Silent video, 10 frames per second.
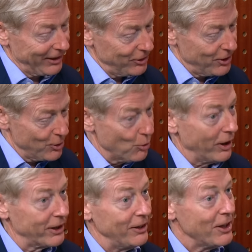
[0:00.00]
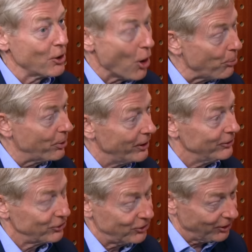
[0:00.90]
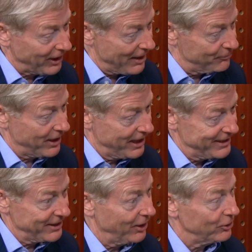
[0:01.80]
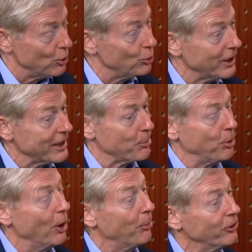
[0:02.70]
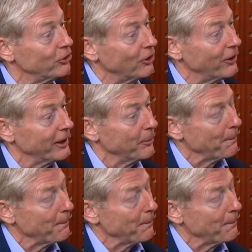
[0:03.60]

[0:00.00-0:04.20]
Can you copy and still have a unique purpose, do you think?